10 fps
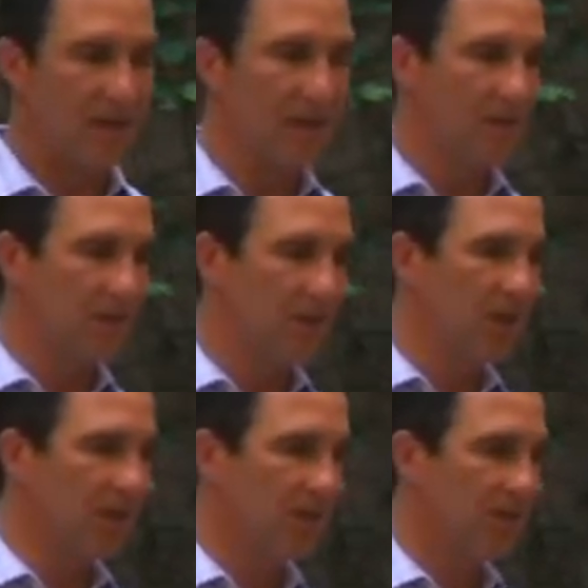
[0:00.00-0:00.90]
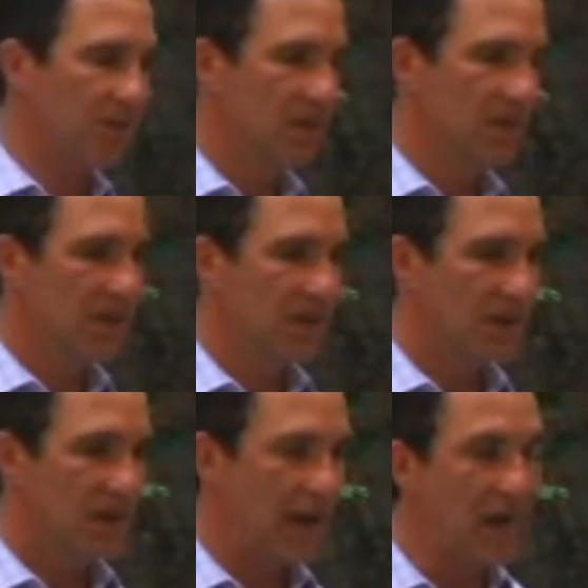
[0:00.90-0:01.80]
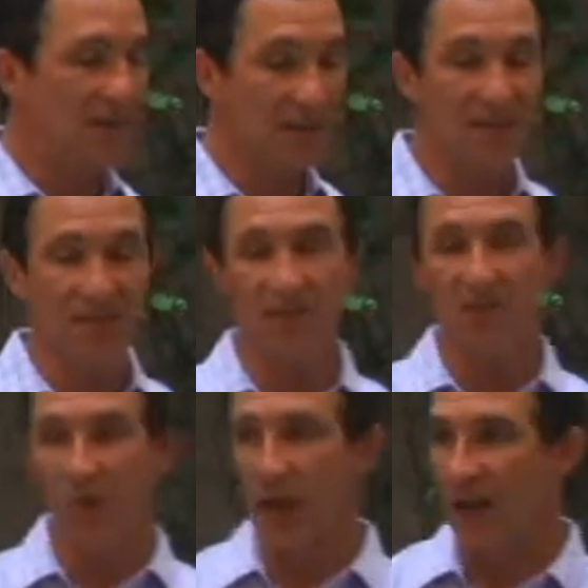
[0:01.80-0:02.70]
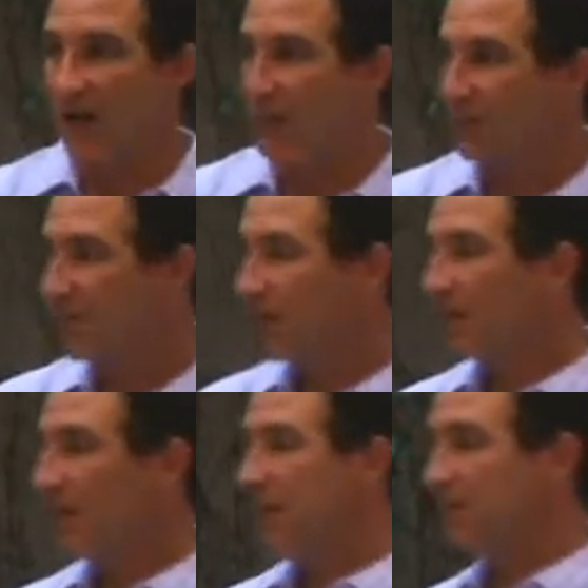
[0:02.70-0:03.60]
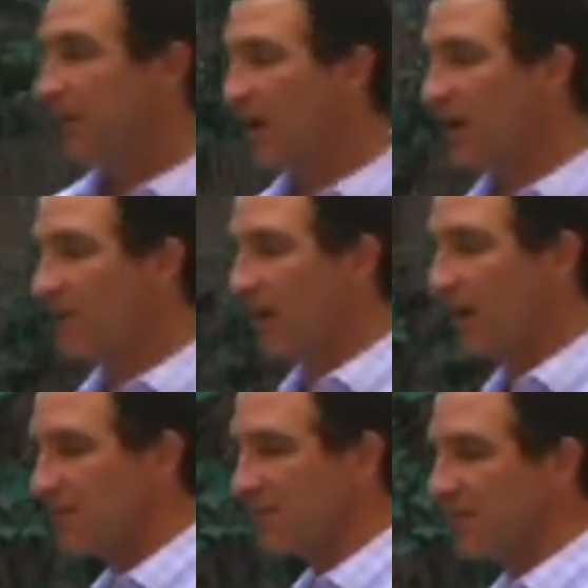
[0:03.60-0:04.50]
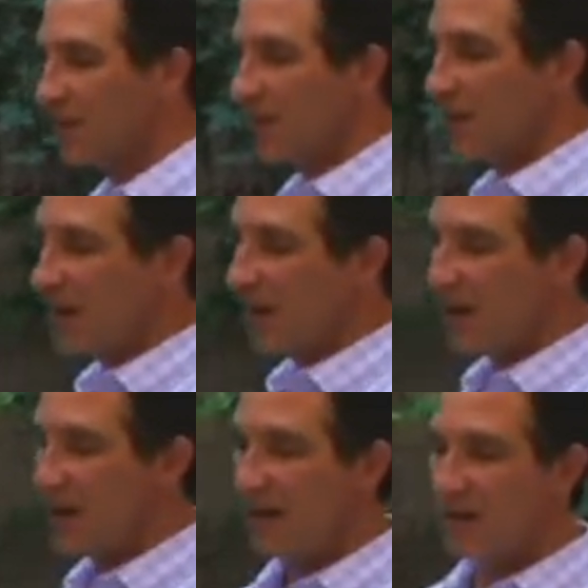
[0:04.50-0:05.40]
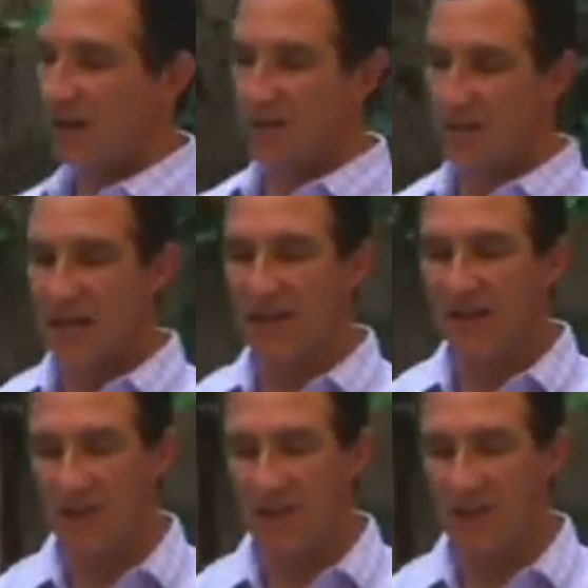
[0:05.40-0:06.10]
in the book of Exodus as well, it tells us, text